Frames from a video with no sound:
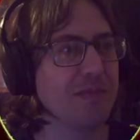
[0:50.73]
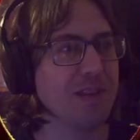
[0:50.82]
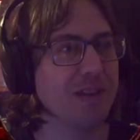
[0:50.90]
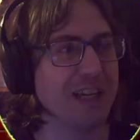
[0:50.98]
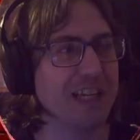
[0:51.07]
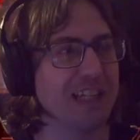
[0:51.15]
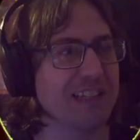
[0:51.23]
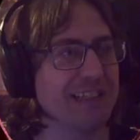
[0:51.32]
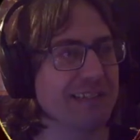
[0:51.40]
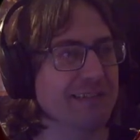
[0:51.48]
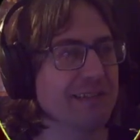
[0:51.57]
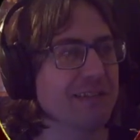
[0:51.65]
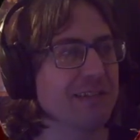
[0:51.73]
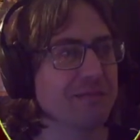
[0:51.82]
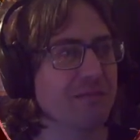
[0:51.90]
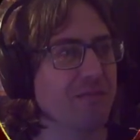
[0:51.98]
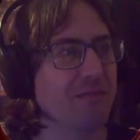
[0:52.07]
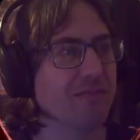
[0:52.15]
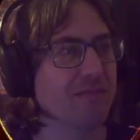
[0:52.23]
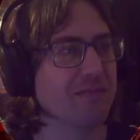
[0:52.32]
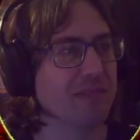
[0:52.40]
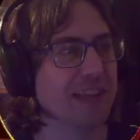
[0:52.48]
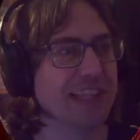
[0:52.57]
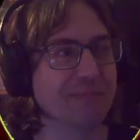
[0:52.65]
it's
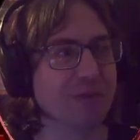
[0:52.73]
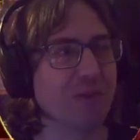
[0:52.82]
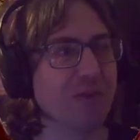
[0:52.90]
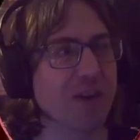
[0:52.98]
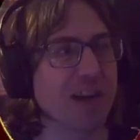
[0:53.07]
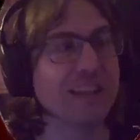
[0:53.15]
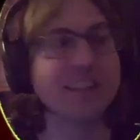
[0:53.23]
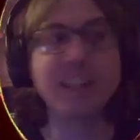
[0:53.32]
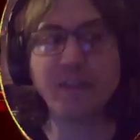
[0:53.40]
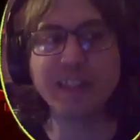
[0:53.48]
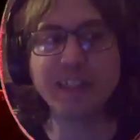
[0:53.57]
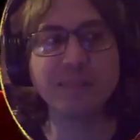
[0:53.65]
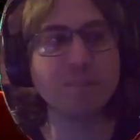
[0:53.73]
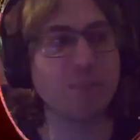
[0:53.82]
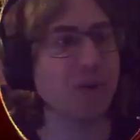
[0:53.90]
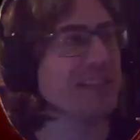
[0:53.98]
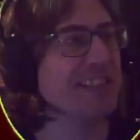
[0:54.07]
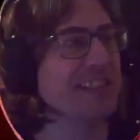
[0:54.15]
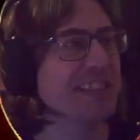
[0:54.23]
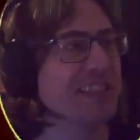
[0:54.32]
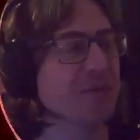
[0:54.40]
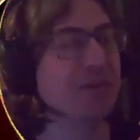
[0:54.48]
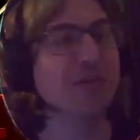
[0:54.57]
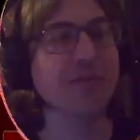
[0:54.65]
exploring and defeating bosses and
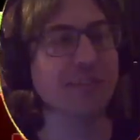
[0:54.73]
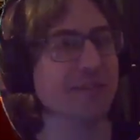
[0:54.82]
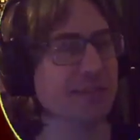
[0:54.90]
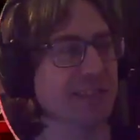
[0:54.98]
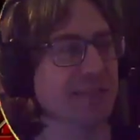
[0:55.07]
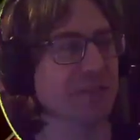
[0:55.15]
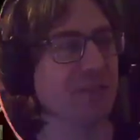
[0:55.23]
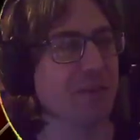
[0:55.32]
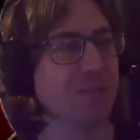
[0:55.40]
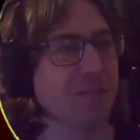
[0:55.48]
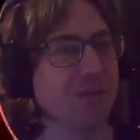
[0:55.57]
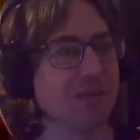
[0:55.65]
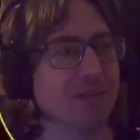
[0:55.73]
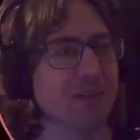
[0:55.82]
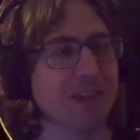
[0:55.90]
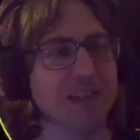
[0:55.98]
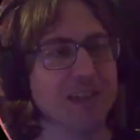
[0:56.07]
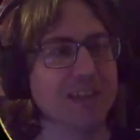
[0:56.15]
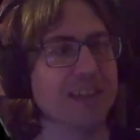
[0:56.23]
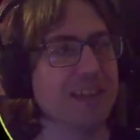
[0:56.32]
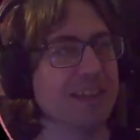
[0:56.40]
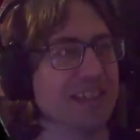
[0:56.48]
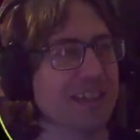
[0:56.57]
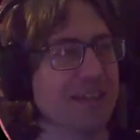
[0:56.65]
doing all sorts with pinballs.
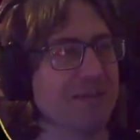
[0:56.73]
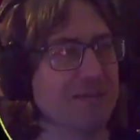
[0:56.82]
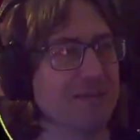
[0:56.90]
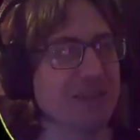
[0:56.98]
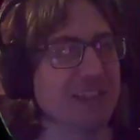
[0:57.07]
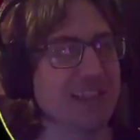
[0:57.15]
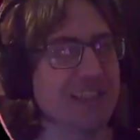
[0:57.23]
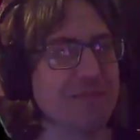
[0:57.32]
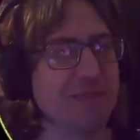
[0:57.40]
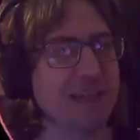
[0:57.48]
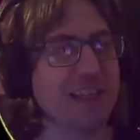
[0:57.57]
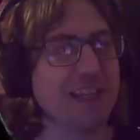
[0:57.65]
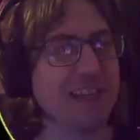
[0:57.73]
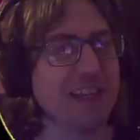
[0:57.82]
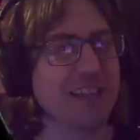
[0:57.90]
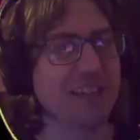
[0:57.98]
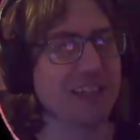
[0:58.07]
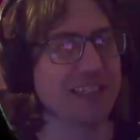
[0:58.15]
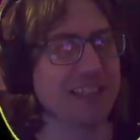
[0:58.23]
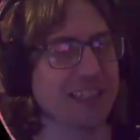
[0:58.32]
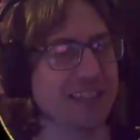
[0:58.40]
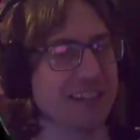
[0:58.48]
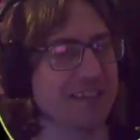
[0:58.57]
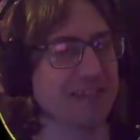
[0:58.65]
So it should be
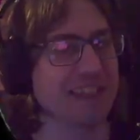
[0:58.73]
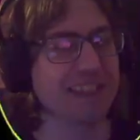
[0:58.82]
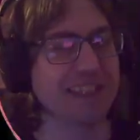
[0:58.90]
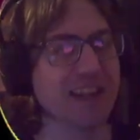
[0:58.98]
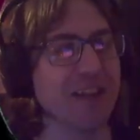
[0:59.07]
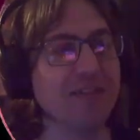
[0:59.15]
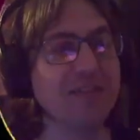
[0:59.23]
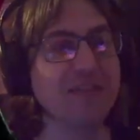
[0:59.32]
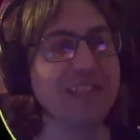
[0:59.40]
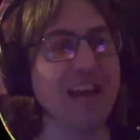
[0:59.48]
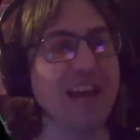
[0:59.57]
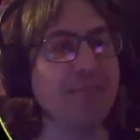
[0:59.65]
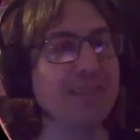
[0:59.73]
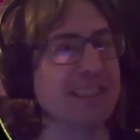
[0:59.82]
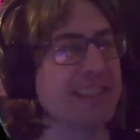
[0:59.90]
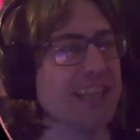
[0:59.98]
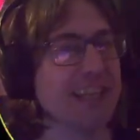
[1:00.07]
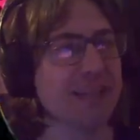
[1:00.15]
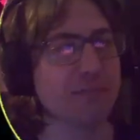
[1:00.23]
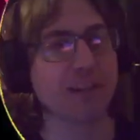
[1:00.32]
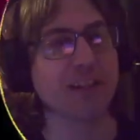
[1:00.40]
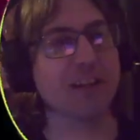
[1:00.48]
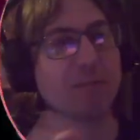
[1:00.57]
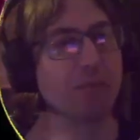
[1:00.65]
interesting. There's a load of gems. Clearly we're going to come